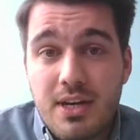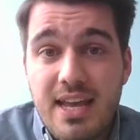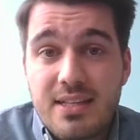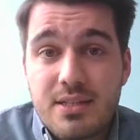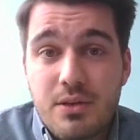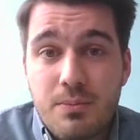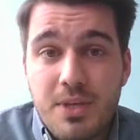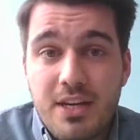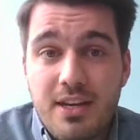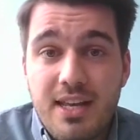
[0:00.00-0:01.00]
last
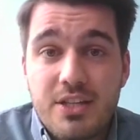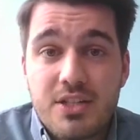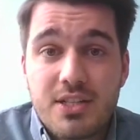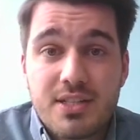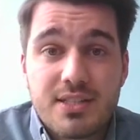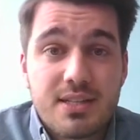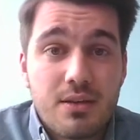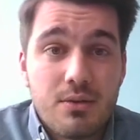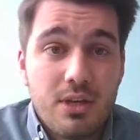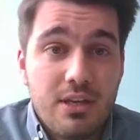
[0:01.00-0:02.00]
European elections
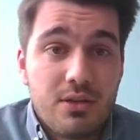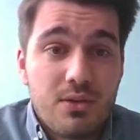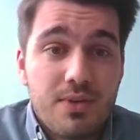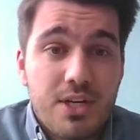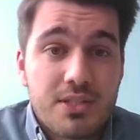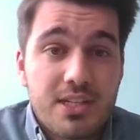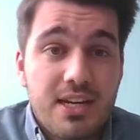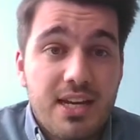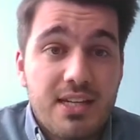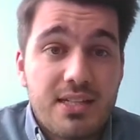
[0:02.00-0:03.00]
in
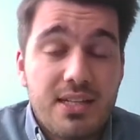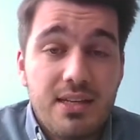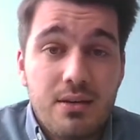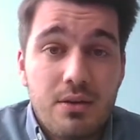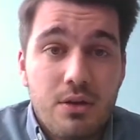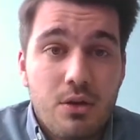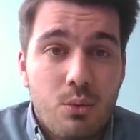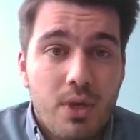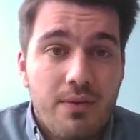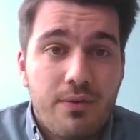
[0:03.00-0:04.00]
2019,
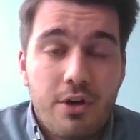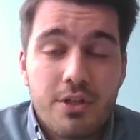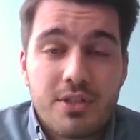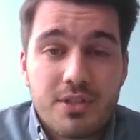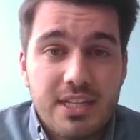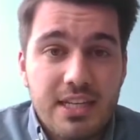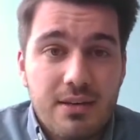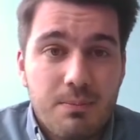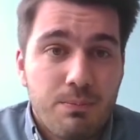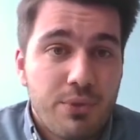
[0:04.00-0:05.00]
we have also
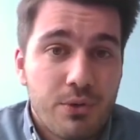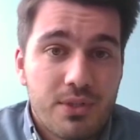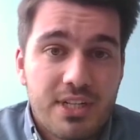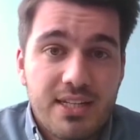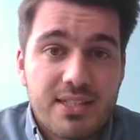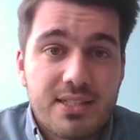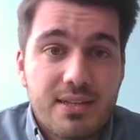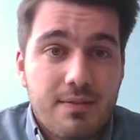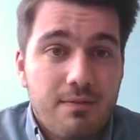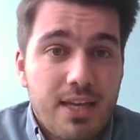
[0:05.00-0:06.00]
seen protests
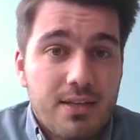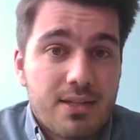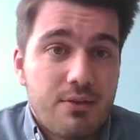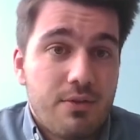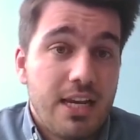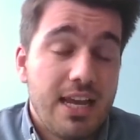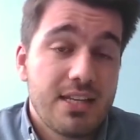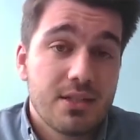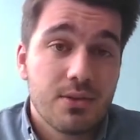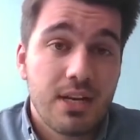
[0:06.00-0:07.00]
that
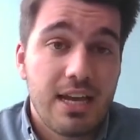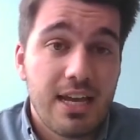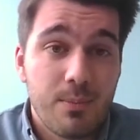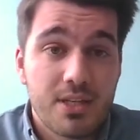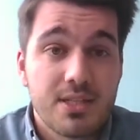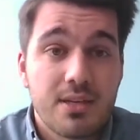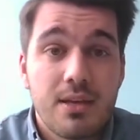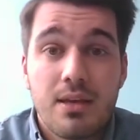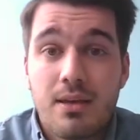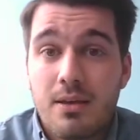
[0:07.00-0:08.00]
related to climate.
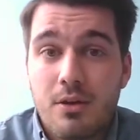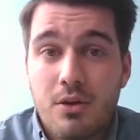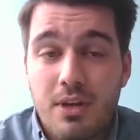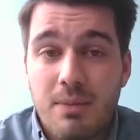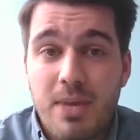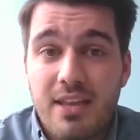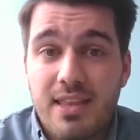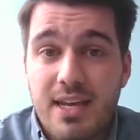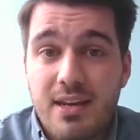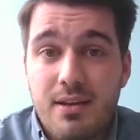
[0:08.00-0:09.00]
Only back
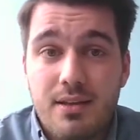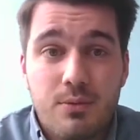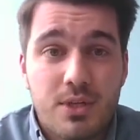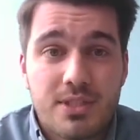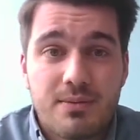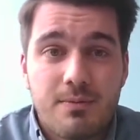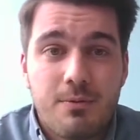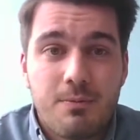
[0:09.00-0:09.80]
then, it was